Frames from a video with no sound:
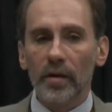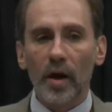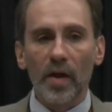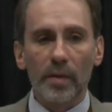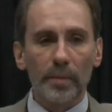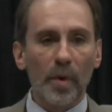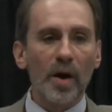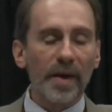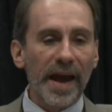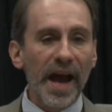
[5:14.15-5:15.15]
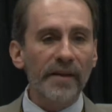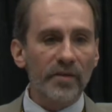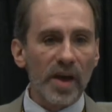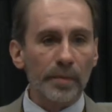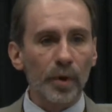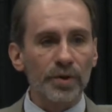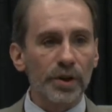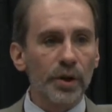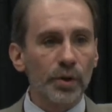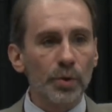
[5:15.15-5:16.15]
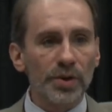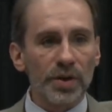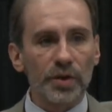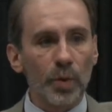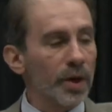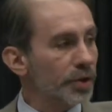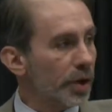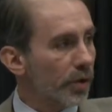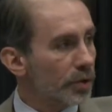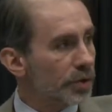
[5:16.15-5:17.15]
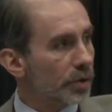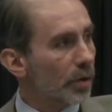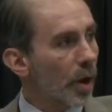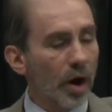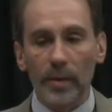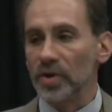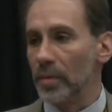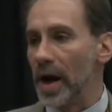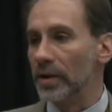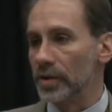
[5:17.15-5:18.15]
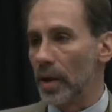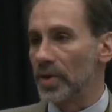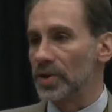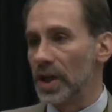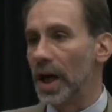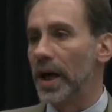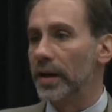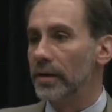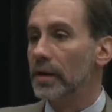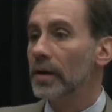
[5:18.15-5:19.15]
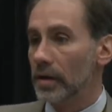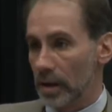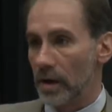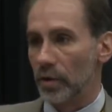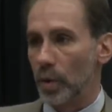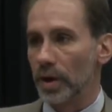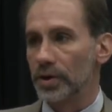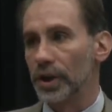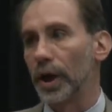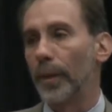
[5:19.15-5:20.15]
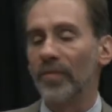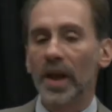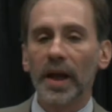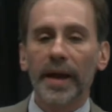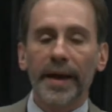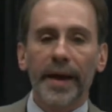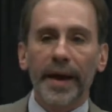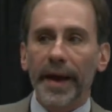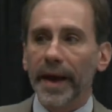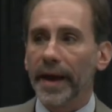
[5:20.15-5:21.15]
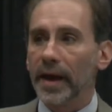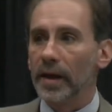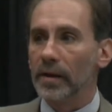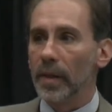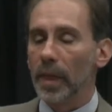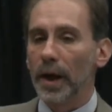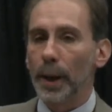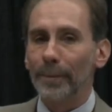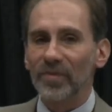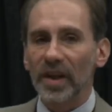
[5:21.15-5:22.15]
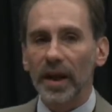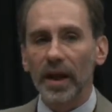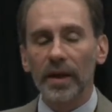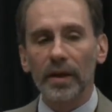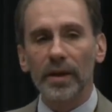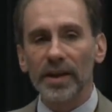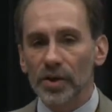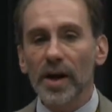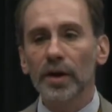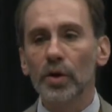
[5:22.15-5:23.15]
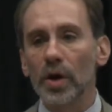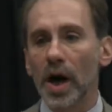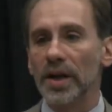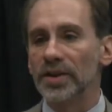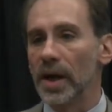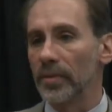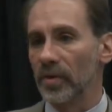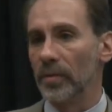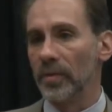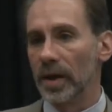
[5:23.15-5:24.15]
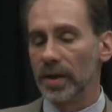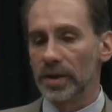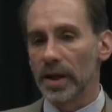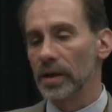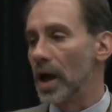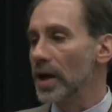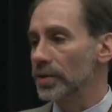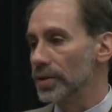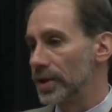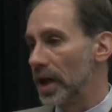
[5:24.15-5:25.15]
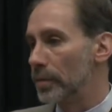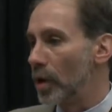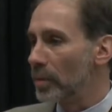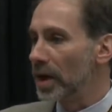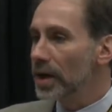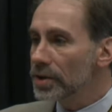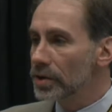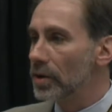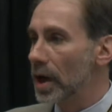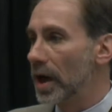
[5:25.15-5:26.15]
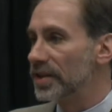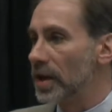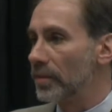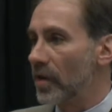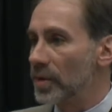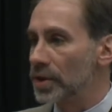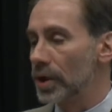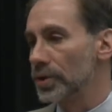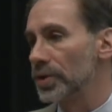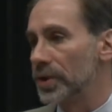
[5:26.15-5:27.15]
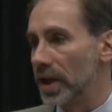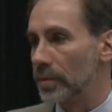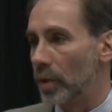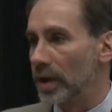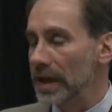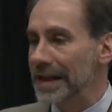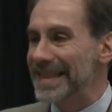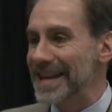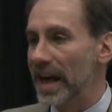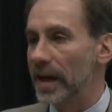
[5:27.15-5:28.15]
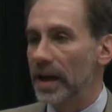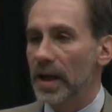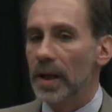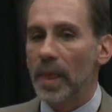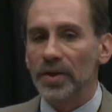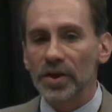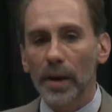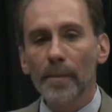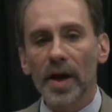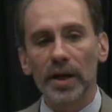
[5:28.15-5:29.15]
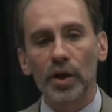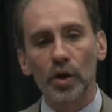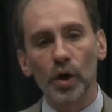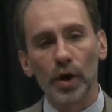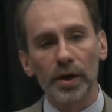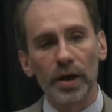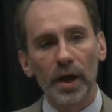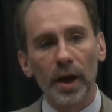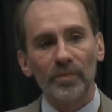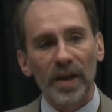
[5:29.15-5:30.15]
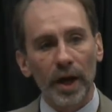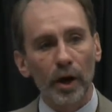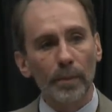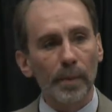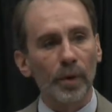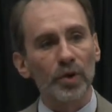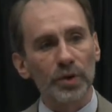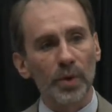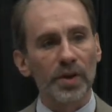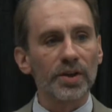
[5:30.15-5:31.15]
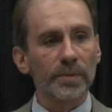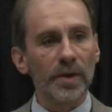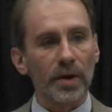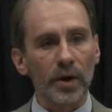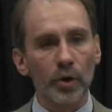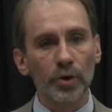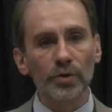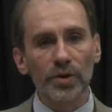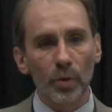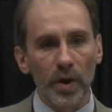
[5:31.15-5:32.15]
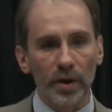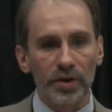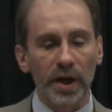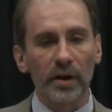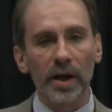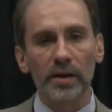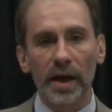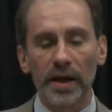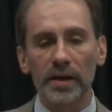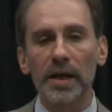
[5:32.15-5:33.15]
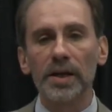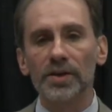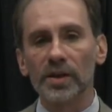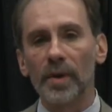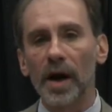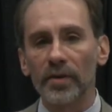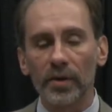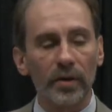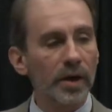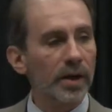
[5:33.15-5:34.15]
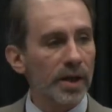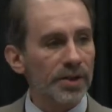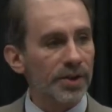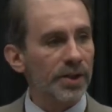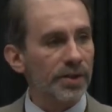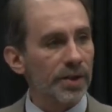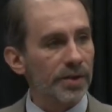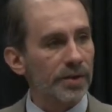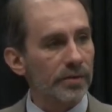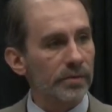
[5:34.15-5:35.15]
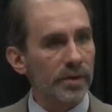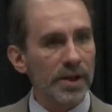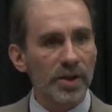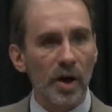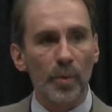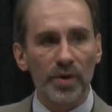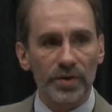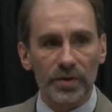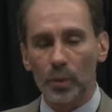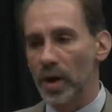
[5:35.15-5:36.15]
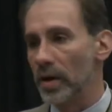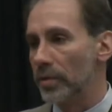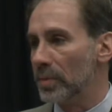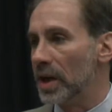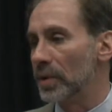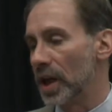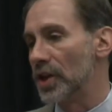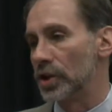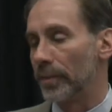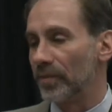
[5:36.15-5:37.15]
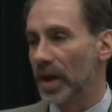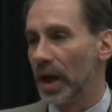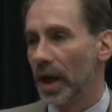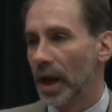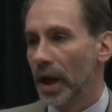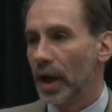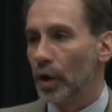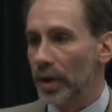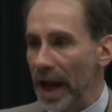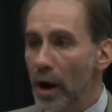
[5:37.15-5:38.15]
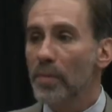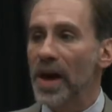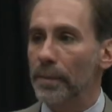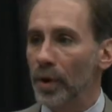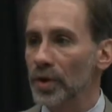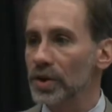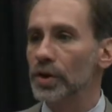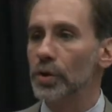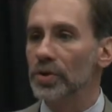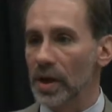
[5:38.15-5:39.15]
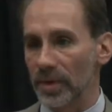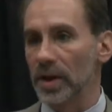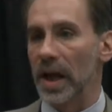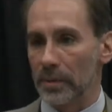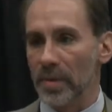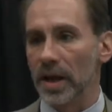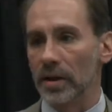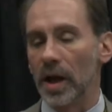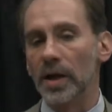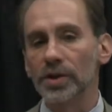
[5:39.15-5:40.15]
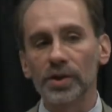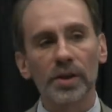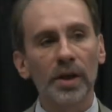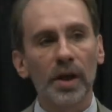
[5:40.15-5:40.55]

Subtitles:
on behalf of that person who uses this wheelchair. Those arms are mounted on the side of a wheelchair. And it's not a new concept from a technological standpoint, but it is a new concept from a social standpoint, in that somebody could help a person with a disability who uses a wheelchair and needs some other assistance, needs help with manipulation, could help that person do something like make lunch